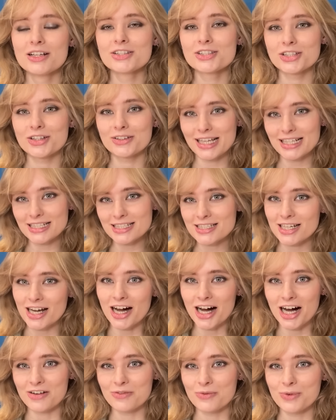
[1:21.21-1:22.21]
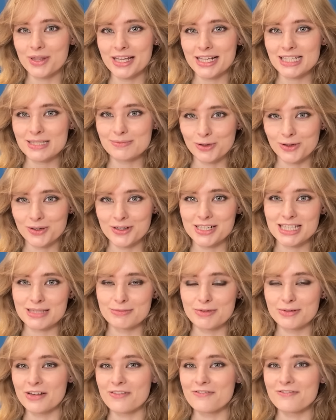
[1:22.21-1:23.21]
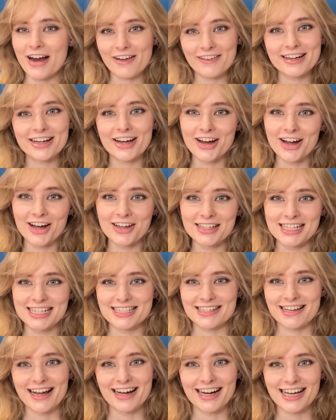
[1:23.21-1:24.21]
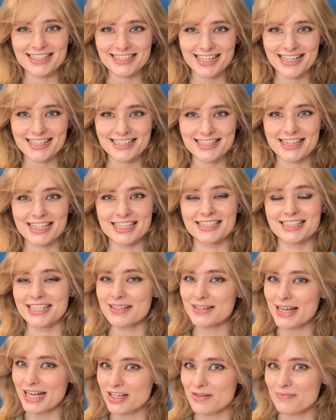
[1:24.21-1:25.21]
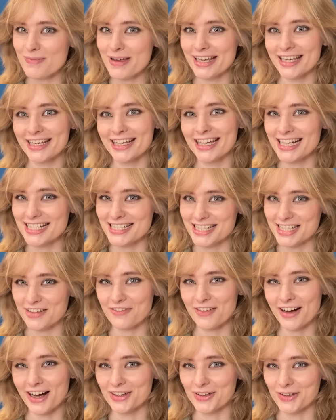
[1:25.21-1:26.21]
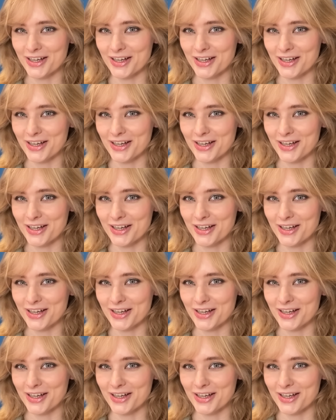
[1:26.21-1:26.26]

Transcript: So let's start off with exploring some of the very early design assets that didn't end up making it into the final